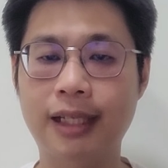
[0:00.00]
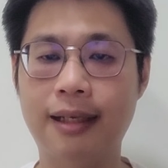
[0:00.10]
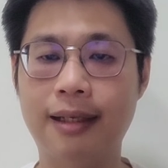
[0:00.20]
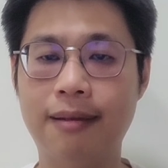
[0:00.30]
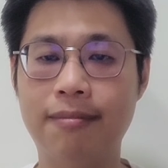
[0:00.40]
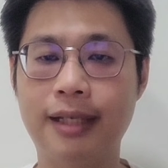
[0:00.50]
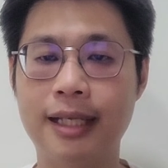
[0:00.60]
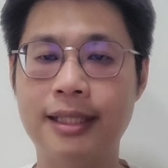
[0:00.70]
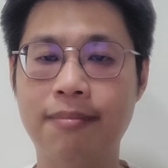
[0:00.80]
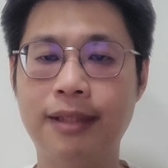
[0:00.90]

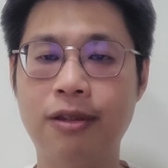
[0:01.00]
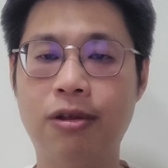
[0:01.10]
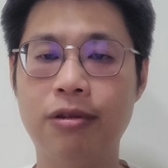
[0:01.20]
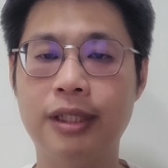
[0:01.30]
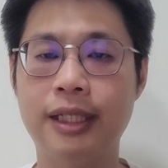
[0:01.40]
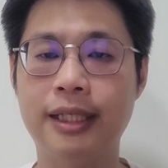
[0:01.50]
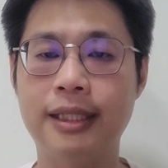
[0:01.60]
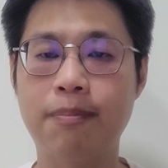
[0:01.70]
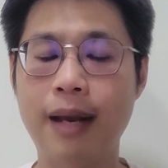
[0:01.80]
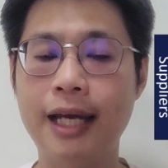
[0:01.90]
there's something called the
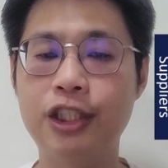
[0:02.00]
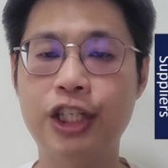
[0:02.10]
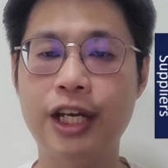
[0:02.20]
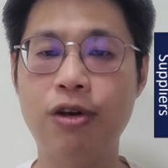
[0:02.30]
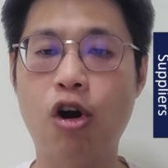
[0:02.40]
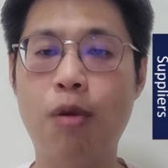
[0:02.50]
Supply Chain